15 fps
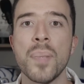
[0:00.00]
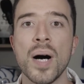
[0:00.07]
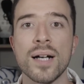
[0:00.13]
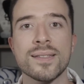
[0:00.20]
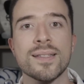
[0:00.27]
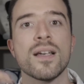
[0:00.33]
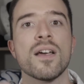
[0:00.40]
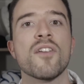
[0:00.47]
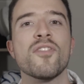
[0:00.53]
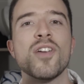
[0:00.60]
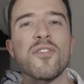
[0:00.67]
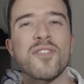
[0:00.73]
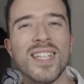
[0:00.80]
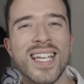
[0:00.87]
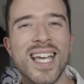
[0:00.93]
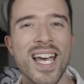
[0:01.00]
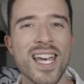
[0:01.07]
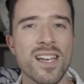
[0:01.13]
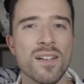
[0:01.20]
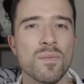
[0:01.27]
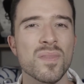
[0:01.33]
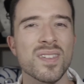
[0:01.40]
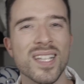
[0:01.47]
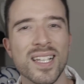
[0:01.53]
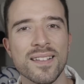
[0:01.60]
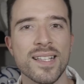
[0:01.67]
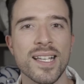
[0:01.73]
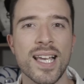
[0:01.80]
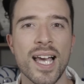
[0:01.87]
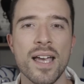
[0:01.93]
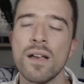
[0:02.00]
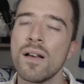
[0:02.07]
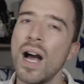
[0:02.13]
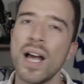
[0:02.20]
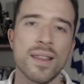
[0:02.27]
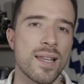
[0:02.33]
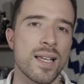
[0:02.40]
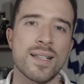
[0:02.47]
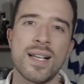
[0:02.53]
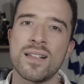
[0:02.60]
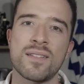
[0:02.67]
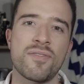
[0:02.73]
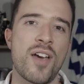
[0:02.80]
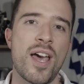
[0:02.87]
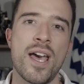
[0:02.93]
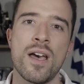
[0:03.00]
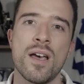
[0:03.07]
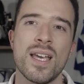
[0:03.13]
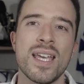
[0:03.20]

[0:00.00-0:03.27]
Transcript: But 50k, 60k, I think that's fair.